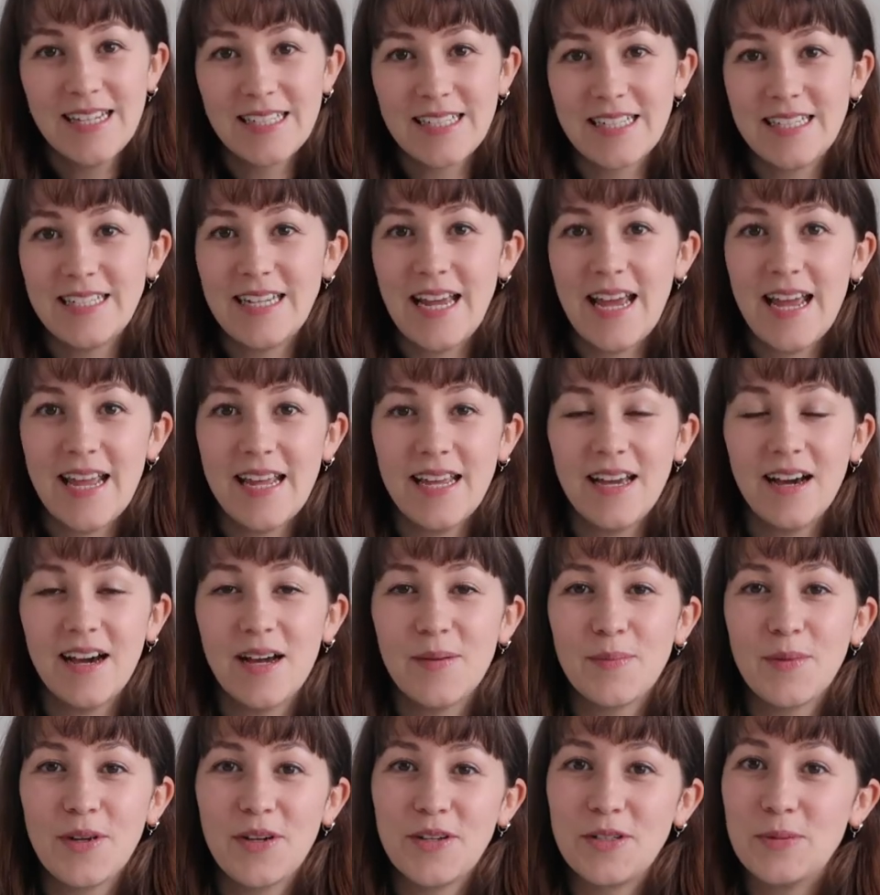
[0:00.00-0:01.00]
Today
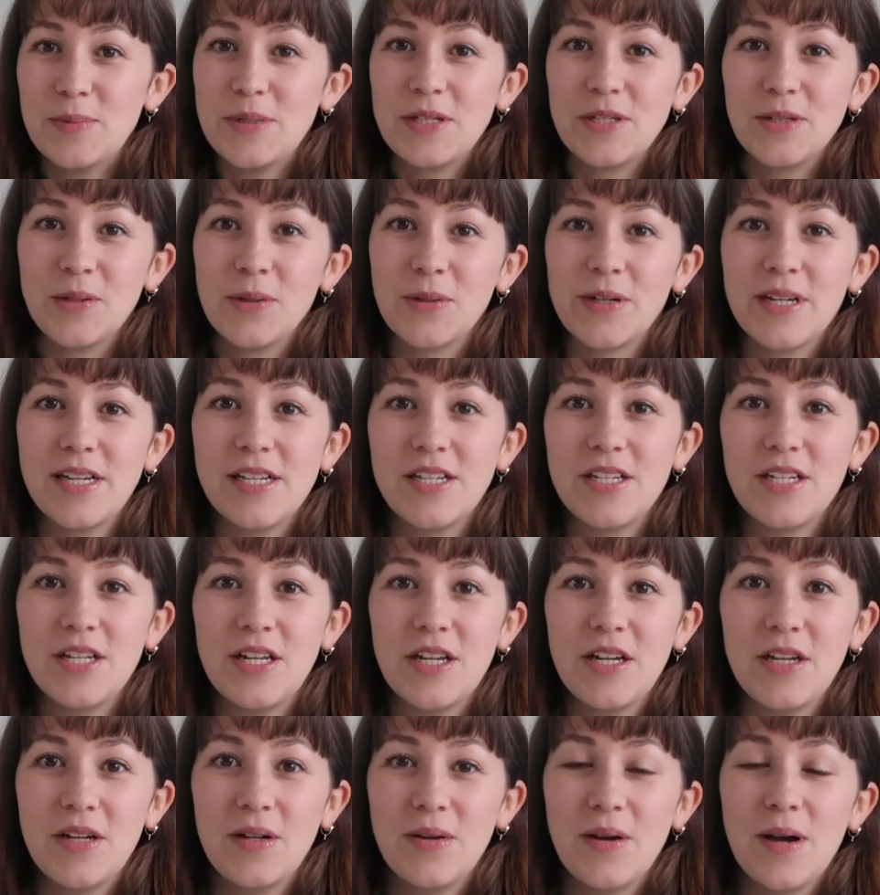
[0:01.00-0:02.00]
I'm going to be talking to
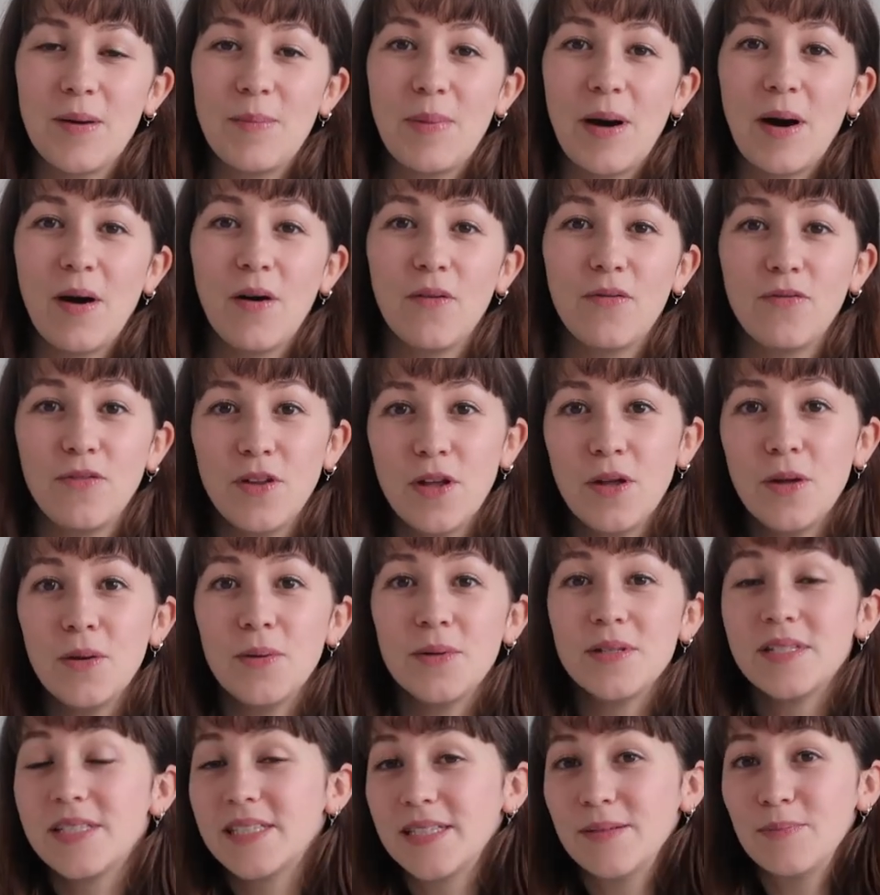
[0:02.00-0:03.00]
you about a
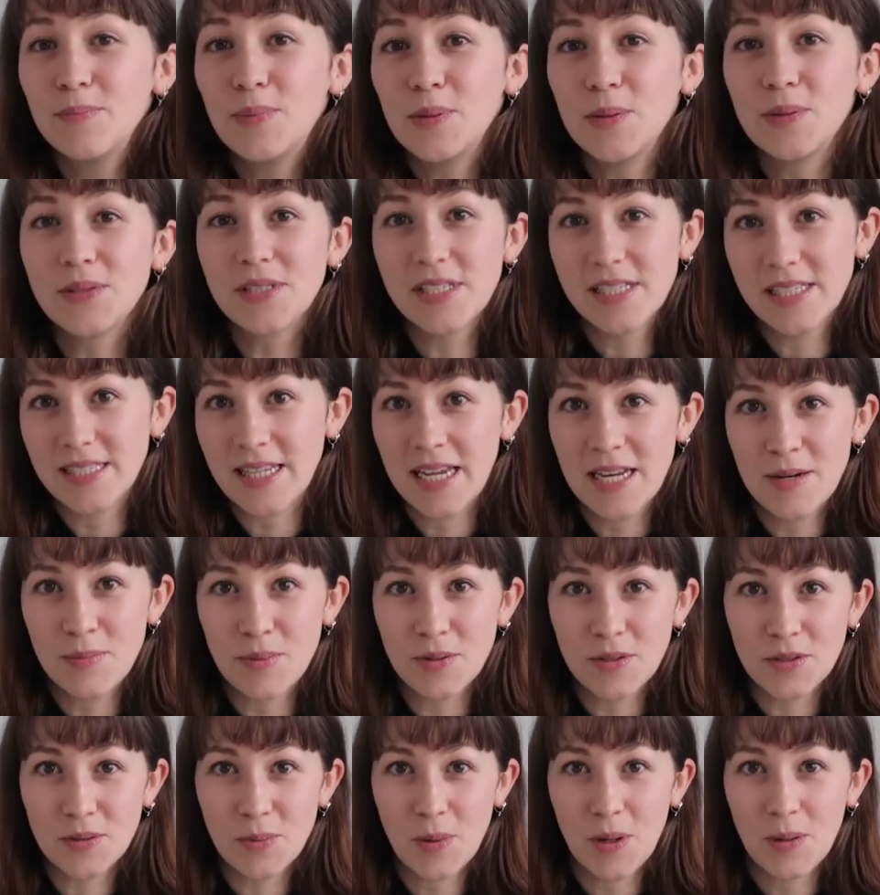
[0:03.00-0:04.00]
few simple
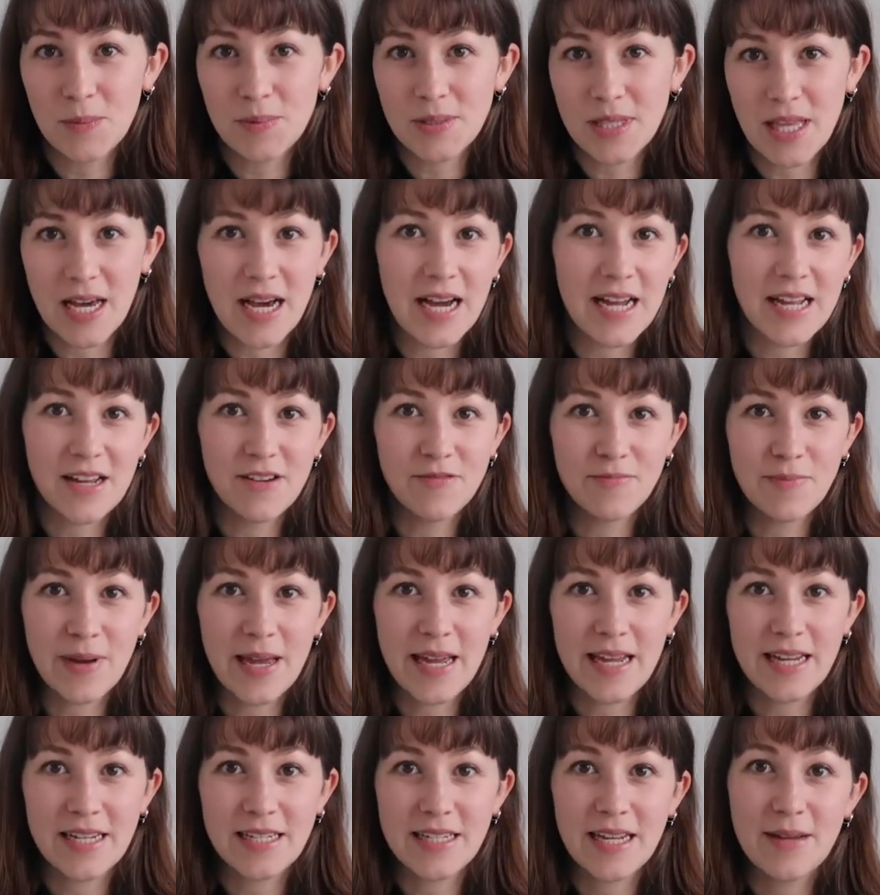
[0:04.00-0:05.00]
sustainable swaps that I have
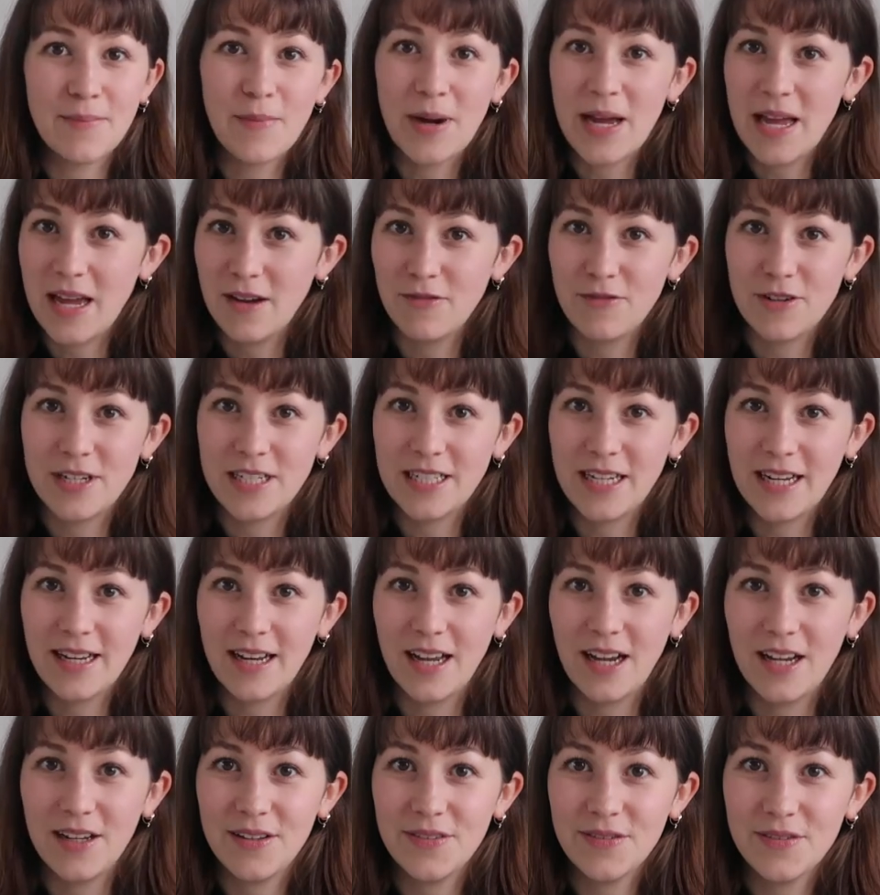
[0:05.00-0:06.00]
made in my everyday
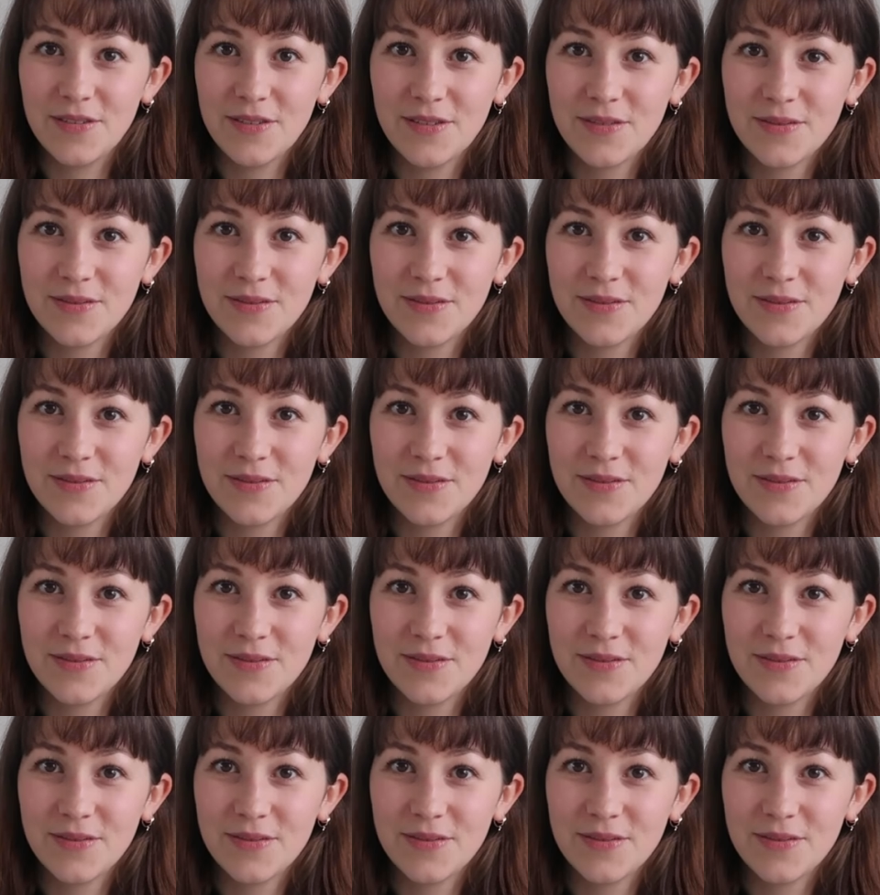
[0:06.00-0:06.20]
life.